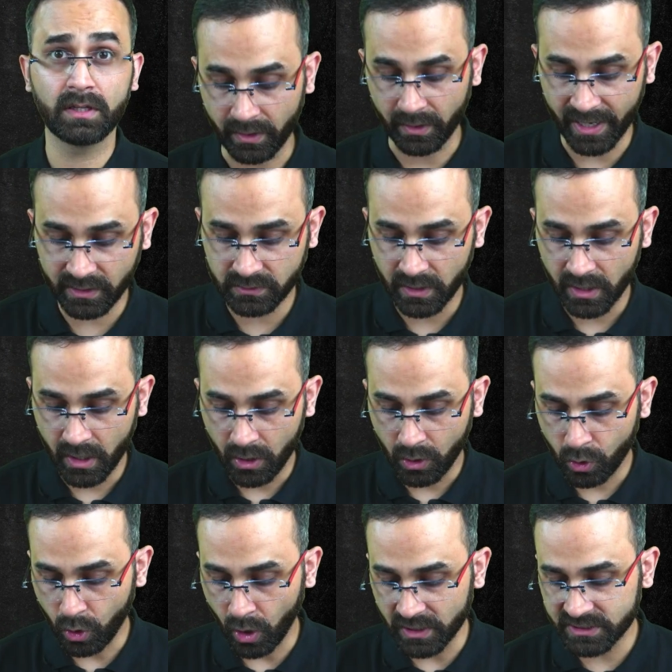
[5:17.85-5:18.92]
Next,
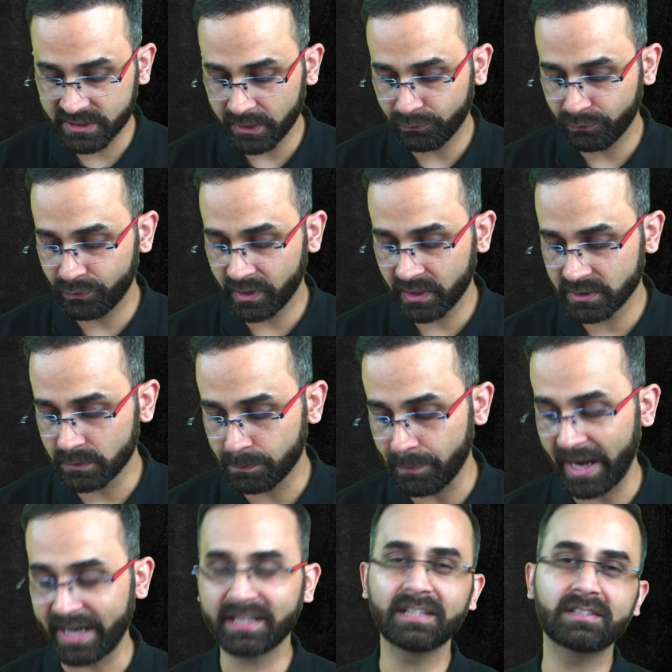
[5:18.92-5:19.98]
concept first,
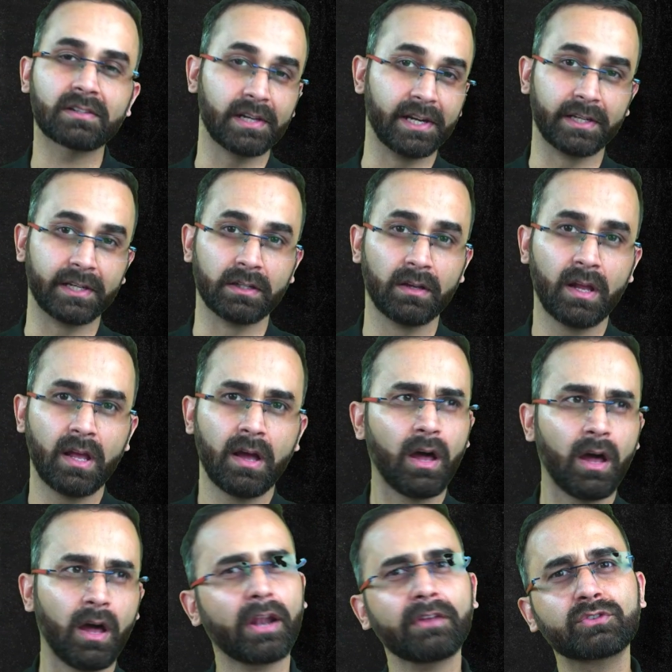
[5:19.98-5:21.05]
practice later.
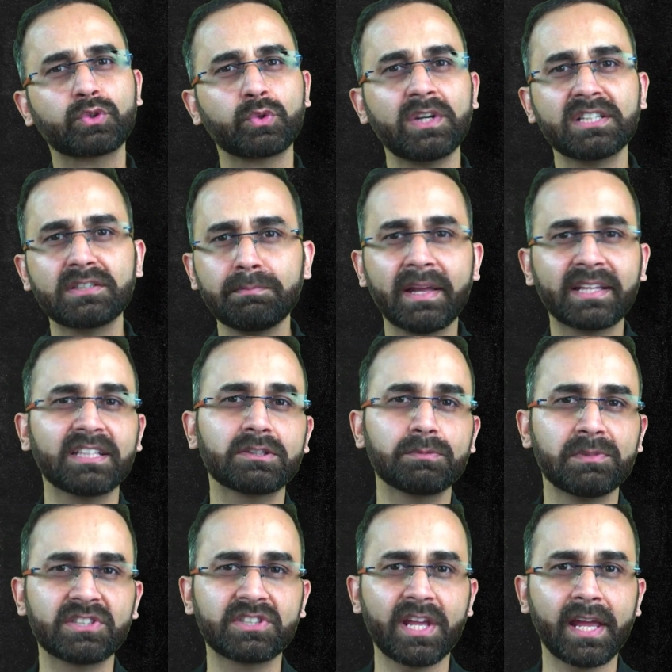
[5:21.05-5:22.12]
A lot of students make this
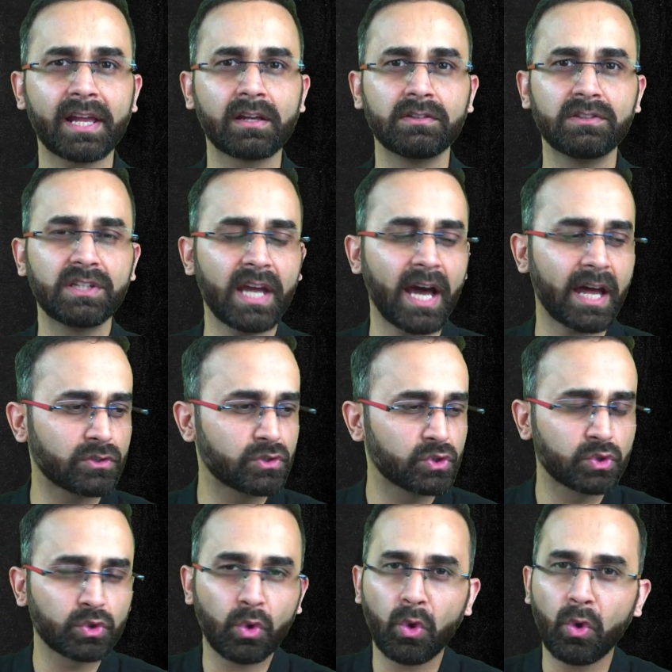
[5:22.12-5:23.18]
mistake. They are
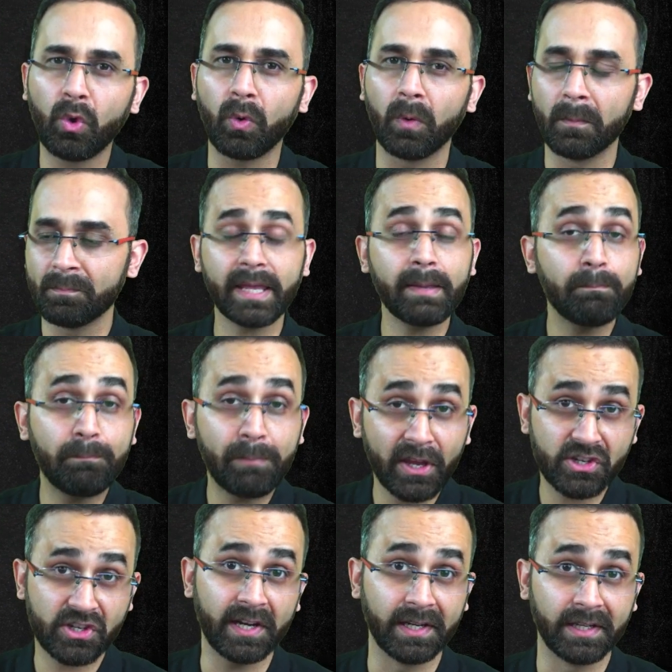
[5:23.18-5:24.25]
so
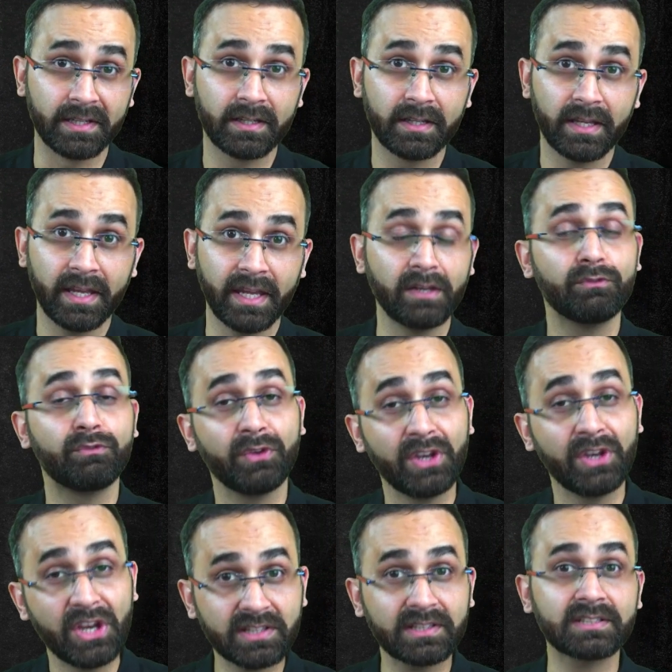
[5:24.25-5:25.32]
impatient in
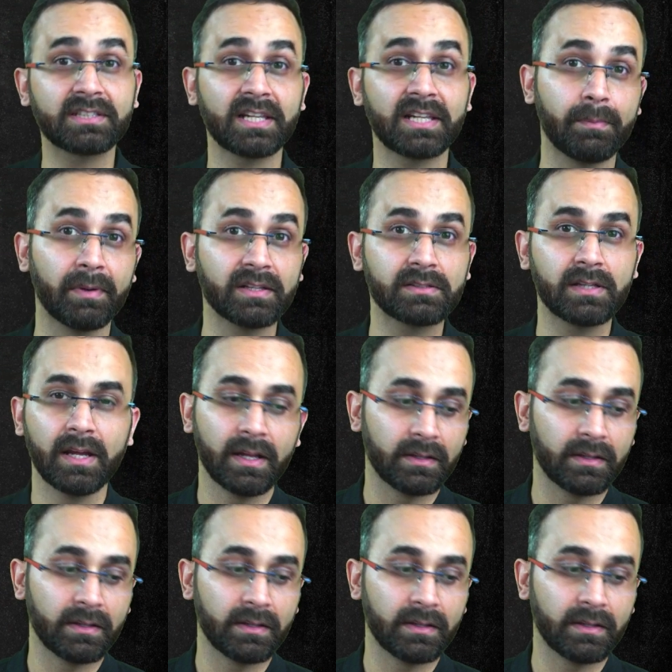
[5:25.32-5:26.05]
finishing the syllabus.